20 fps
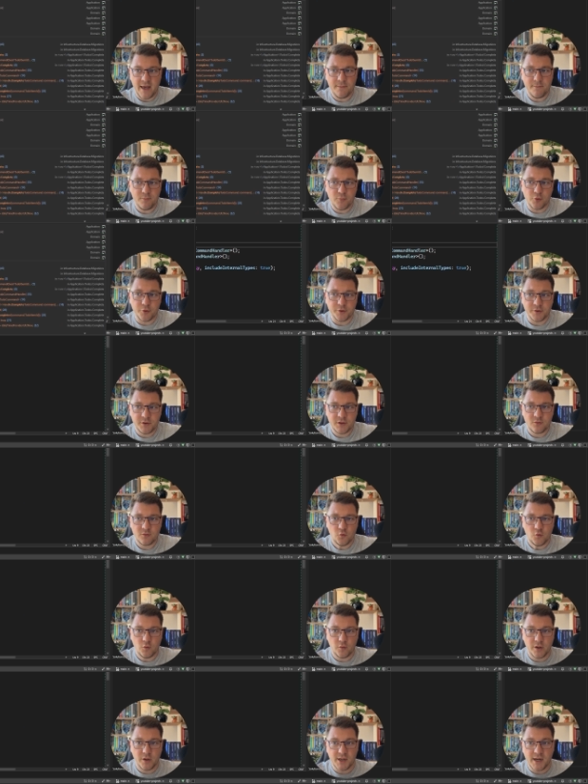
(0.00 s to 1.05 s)
endpoint
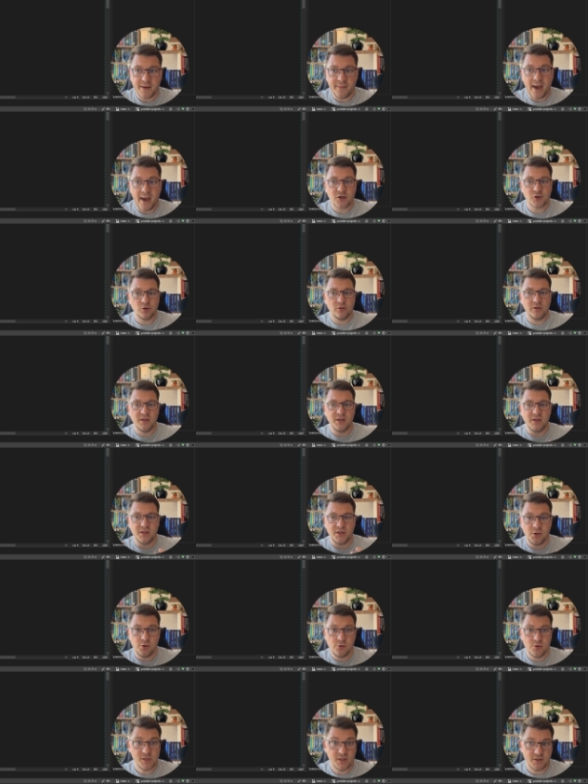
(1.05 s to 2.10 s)
where I'm actually
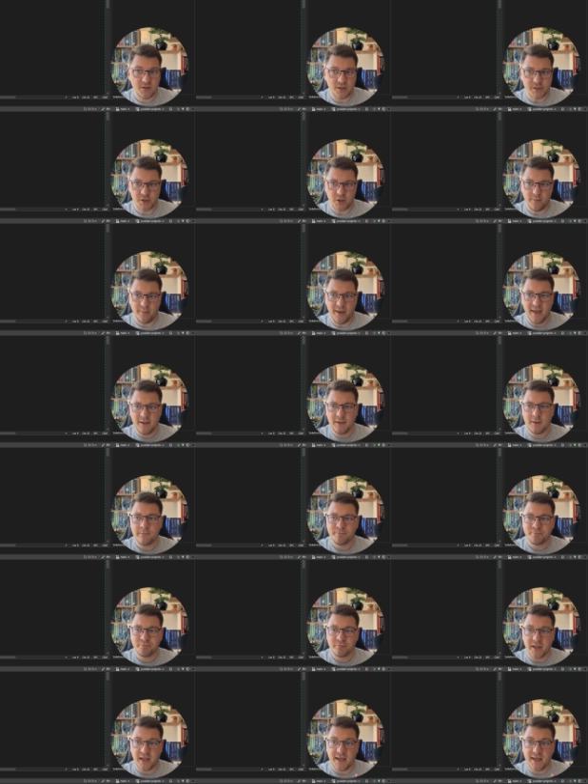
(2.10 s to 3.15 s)
using this command
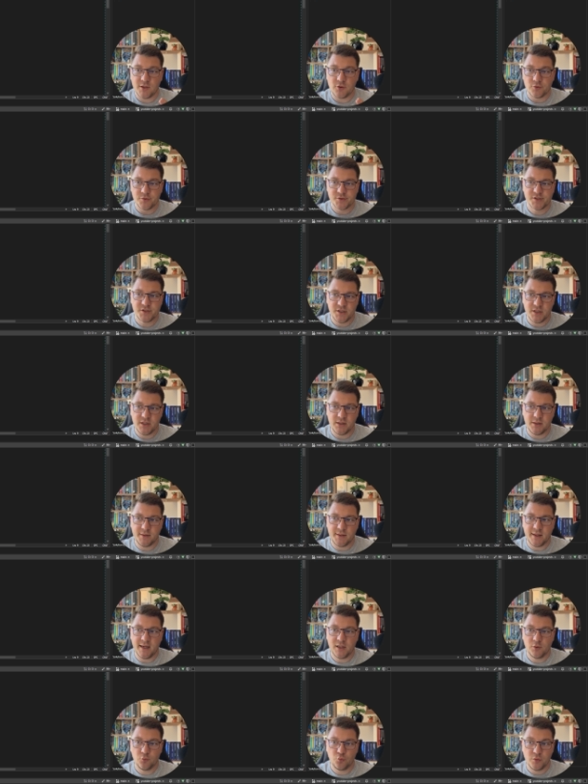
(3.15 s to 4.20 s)
and you'll see
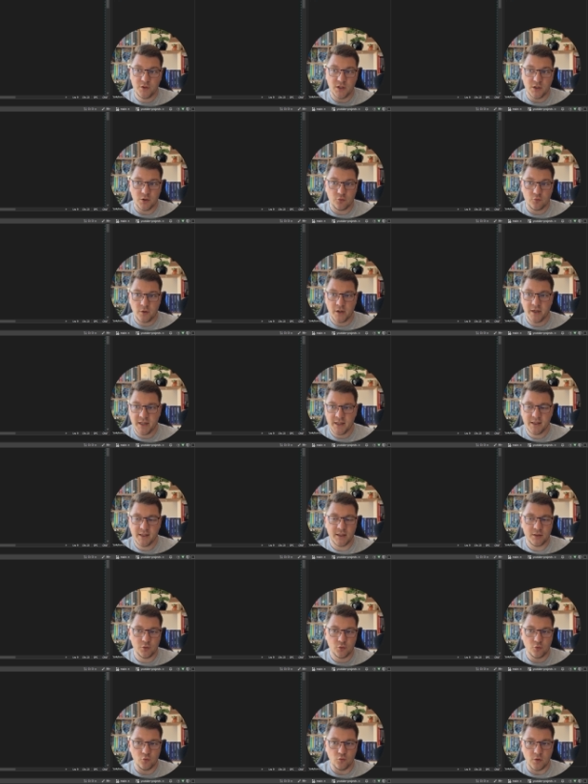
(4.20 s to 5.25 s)
that we are running
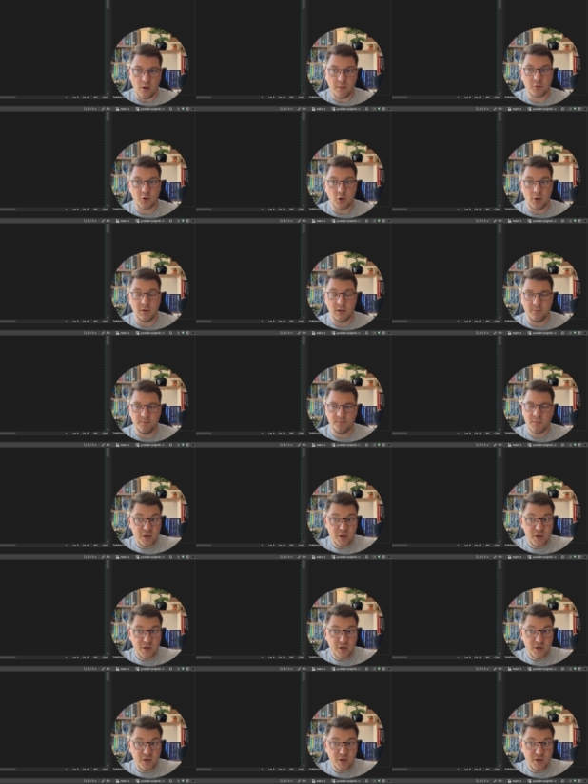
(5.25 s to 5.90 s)
into a problem.